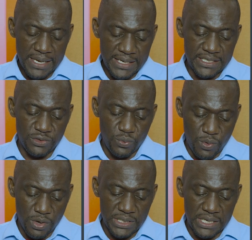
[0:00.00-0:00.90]
This is
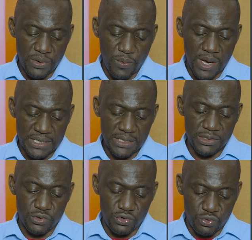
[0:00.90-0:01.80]
what He
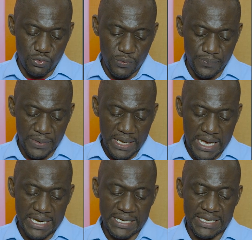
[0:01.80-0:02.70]
wanted to do,
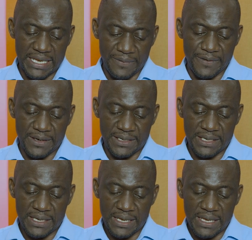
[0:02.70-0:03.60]
and it gave
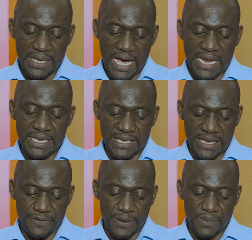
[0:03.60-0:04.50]

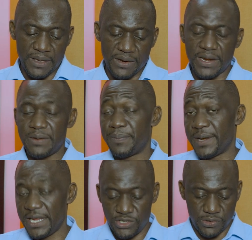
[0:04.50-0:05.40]
him great
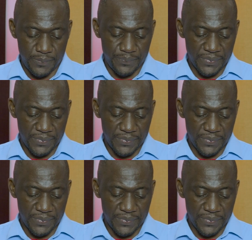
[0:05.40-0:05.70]
pleasure.